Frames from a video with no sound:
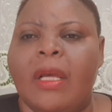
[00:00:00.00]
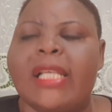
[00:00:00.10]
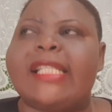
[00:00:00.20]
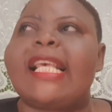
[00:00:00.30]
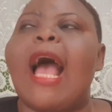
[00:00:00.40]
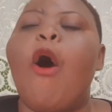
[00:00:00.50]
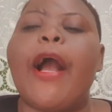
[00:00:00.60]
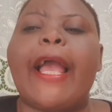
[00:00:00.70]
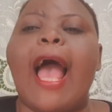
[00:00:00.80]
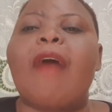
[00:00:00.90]
Say,
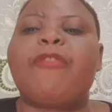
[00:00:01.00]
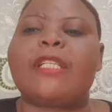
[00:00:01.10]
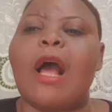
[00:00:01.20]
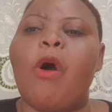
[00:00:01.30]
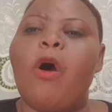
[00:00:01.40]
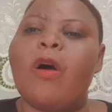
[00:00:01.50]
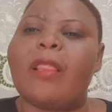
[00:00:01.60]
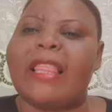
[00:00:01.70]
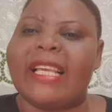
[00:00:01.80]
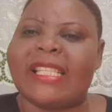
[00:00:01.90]
okay, after
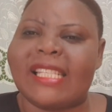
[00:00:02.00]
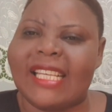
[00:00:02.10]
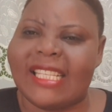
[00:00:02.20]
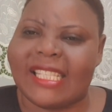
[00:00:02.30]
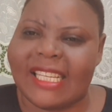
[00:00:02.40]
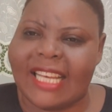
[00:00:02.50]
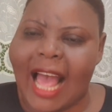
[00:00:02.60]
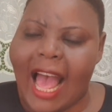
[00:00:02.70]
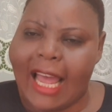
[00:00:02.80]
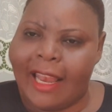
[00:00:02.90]
all this is
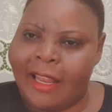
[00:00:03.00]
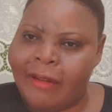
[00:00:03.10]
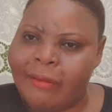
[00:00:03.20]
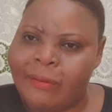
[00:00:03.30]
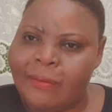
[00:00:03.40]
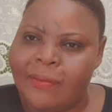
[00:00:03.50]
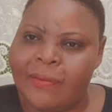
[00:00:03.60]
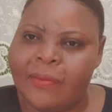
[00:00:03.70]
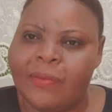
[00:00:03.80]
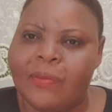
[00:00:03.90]
done,
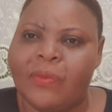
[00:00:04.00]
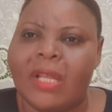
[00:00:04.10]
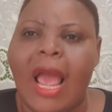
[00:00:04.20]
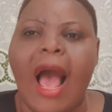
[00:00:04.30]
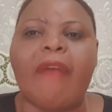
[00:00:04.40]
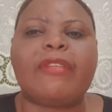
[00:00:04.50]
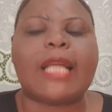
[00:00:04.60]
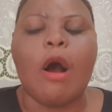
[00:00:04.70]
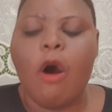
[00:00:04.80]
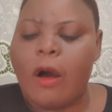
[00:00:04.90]

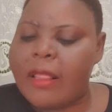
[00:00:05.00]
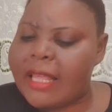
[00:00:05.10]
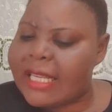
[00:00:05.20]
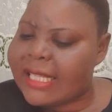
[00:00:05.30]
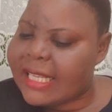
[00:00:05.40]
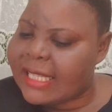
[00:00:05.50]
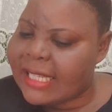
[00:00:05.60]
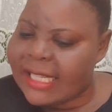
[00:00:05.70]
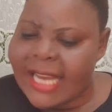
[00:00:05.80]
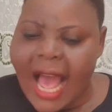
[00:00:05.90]
after all this
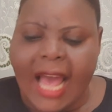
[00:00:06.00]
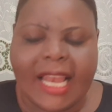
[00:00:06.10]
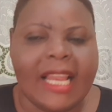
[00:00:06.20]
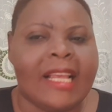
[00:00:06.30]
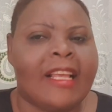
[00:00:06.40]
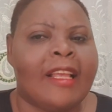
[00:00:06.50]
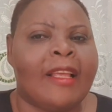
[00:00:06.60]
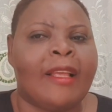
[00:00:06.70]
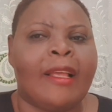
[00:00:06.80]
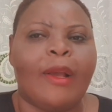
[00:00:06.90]
is done,
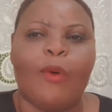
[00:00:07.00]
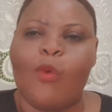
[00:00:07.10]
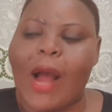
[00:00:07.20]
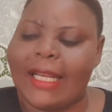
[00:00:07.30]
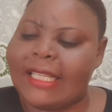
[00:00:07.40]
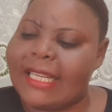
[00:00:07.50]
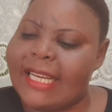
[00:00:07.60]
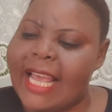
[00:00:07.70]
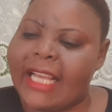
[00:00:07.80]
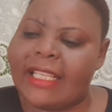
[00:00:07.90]
what
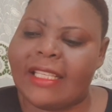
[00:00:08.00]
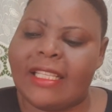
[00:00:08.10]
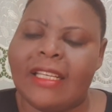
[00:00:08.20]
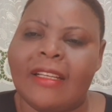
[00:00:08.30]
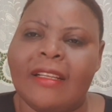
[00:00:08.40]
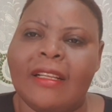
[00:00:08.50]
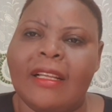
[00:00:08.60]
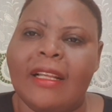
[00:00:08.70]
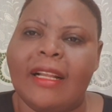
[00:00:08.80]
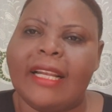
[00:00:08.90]
next?
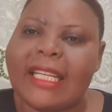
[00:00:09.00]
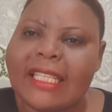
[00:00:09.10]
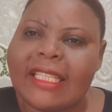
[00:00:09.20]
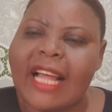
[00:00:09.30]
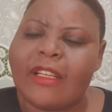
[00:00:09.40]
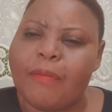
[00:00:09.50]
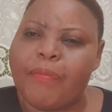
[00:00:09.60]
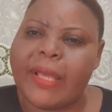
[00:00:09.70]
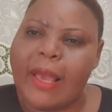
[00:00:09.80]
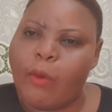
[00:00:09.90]
Let that
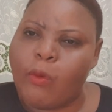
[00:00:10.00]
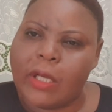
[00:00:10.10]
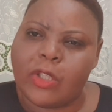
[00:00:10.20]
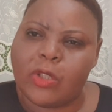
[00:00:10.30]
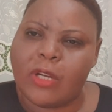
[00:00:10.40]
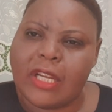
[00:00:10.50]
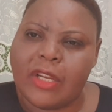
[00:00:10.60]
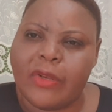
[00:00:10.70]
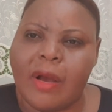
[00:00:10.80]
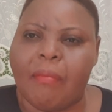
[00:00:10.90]
be a question
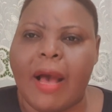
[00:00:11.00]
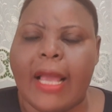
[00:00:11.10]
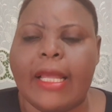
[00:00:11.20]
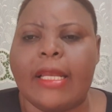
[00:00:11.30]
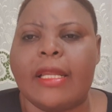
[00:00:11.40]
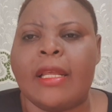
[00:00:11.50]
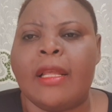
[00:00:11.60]
in your mind.